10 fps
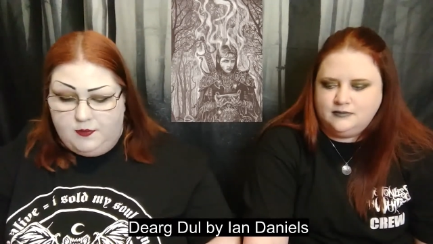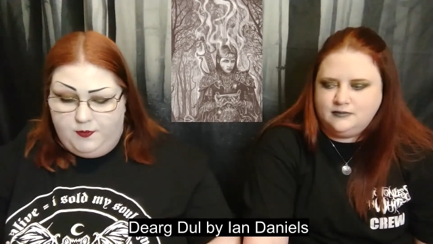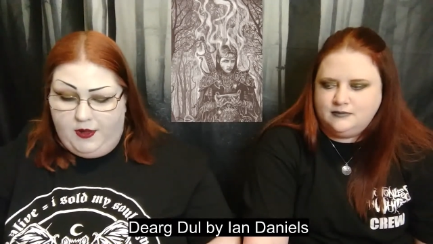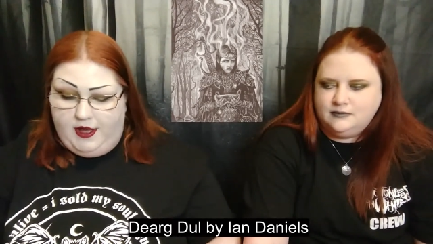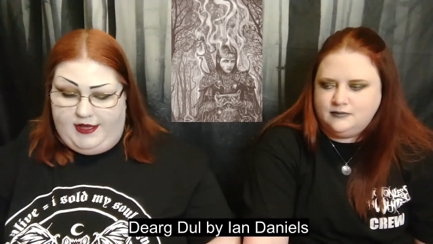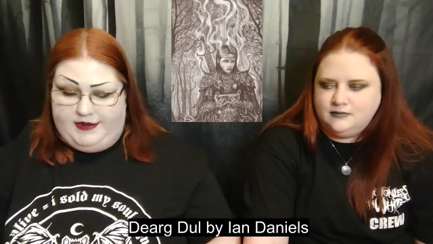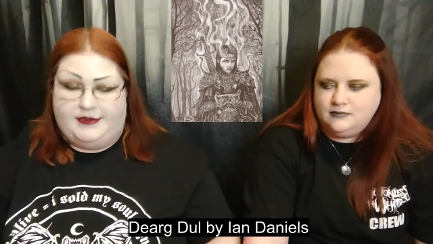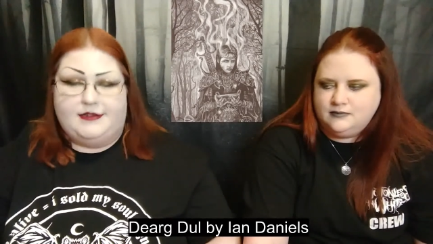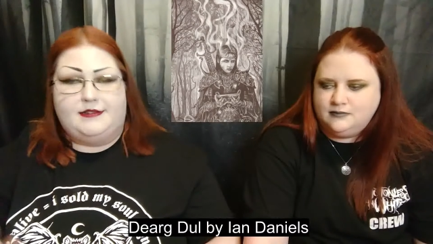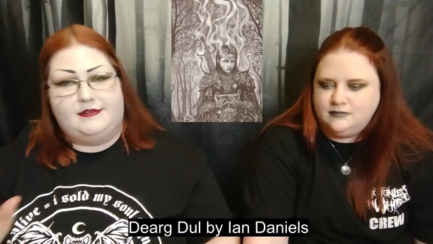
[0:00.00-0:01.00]

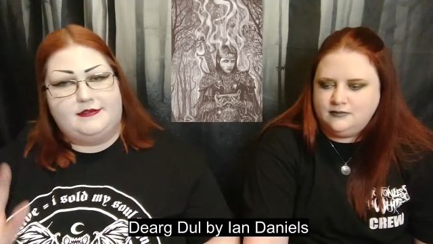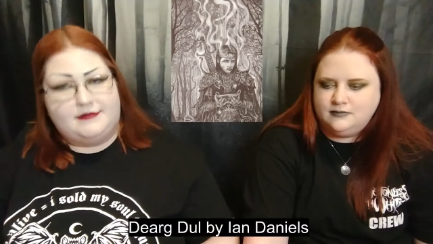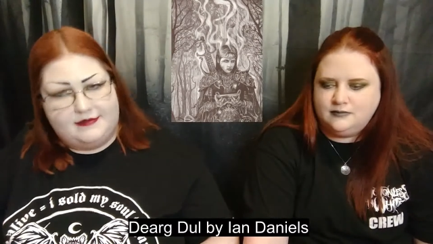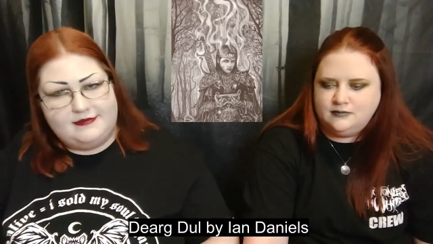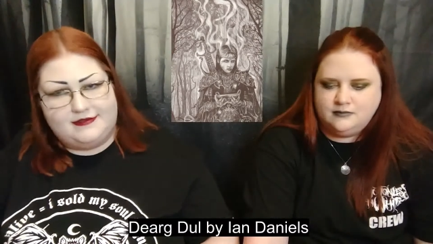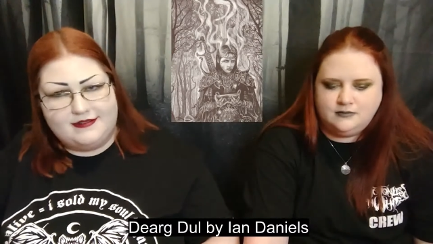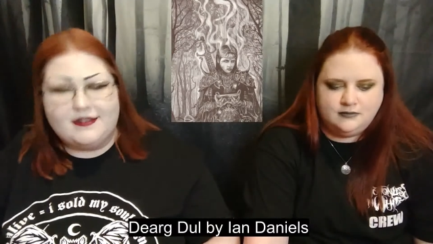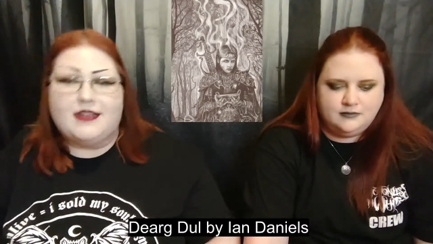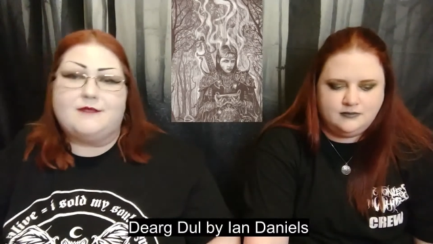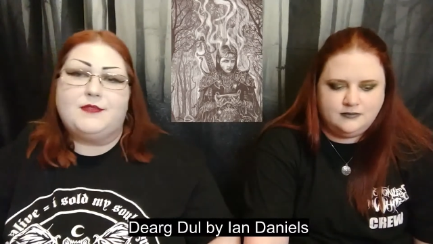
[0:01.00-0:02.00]
Speaker 1: But
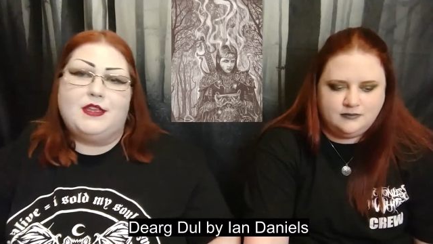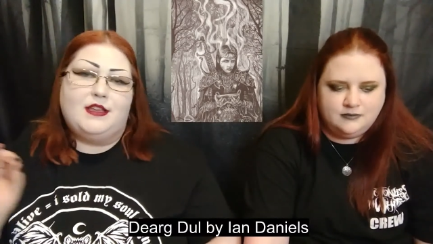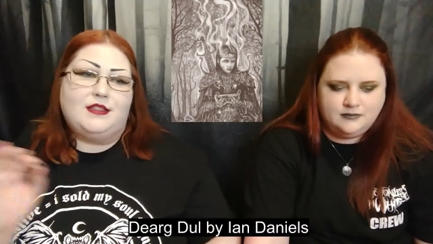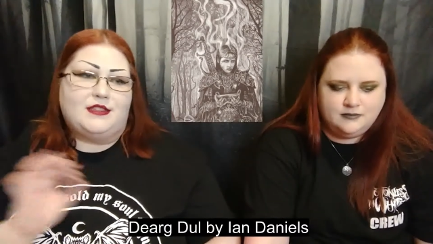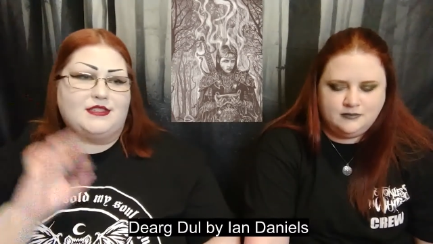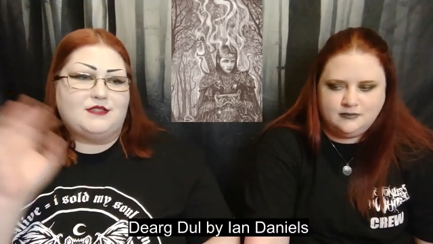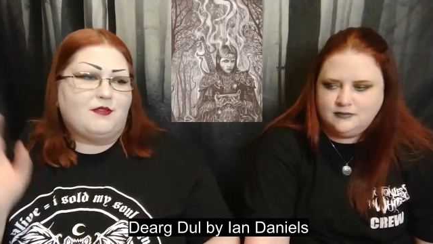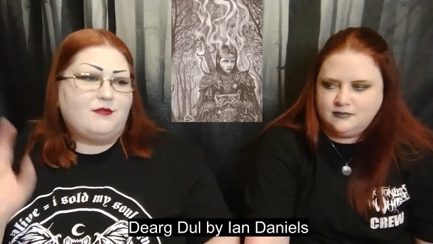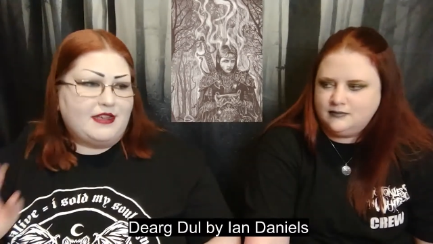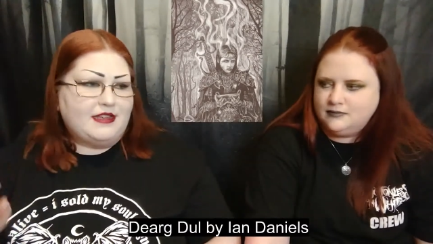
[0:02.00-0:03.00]
okay, this is
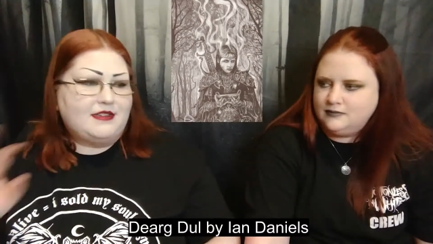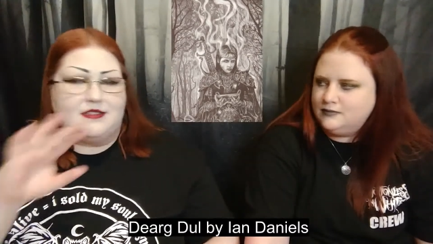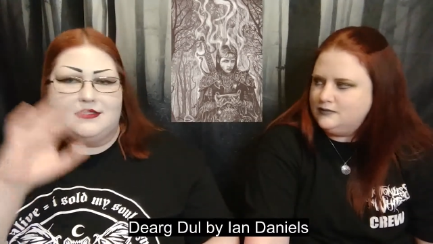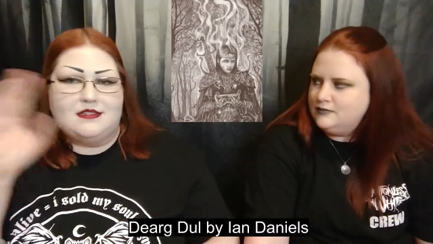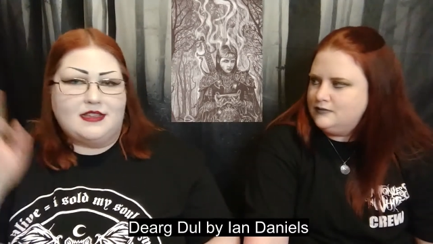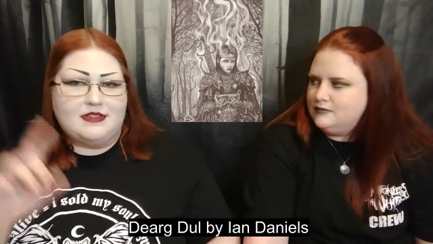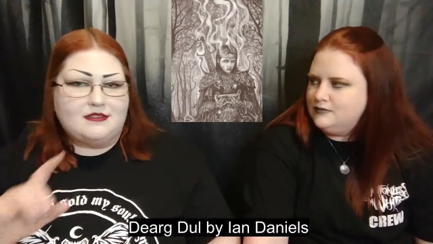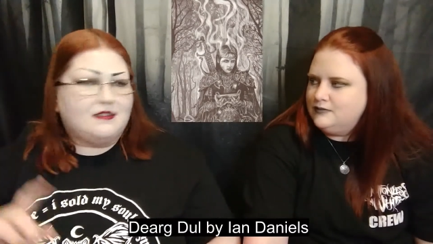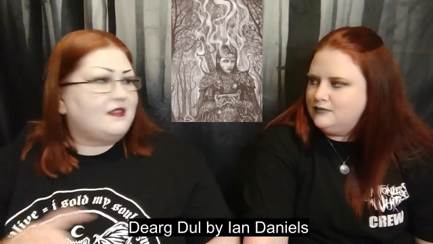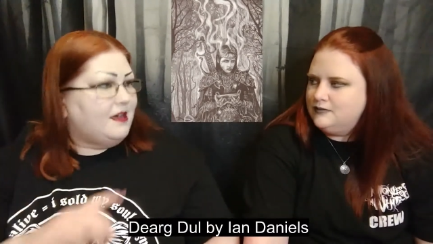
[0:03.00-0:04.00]
where we get into like
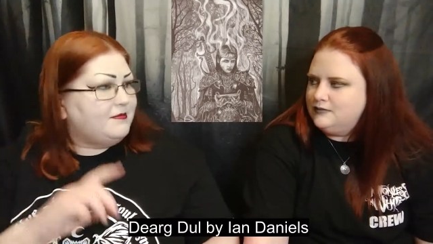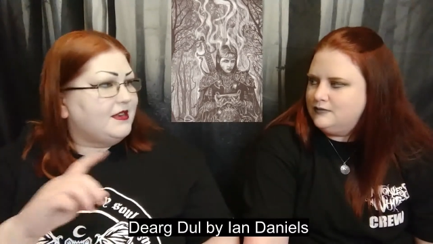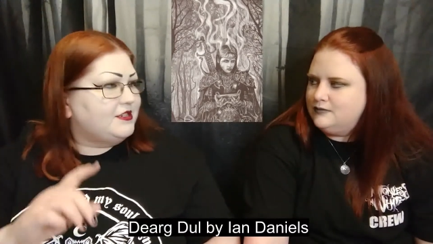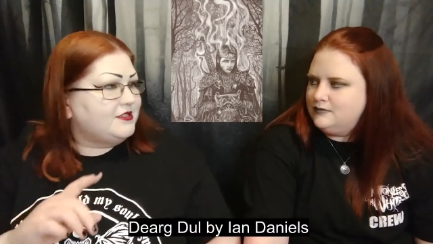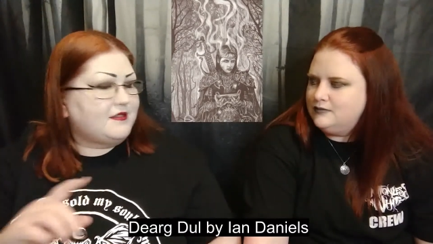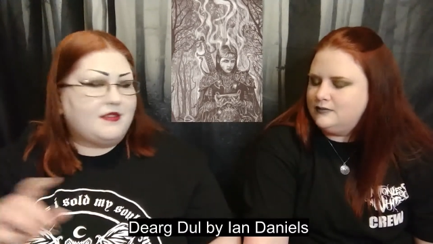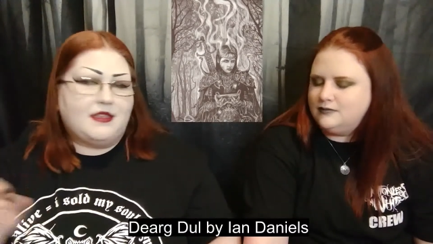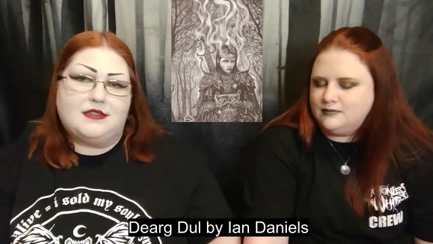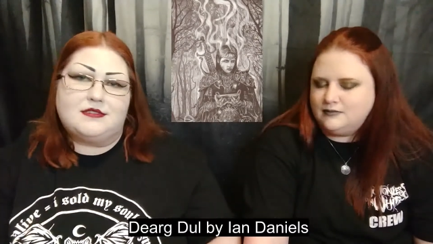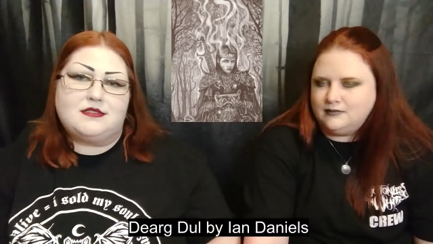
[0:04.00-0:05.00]
combinations of
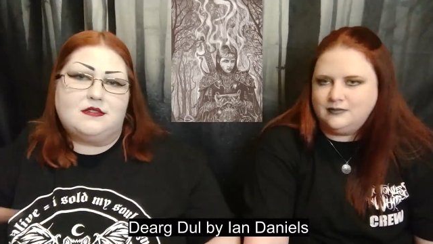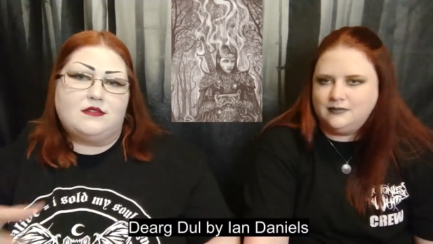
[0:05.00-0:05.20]
things.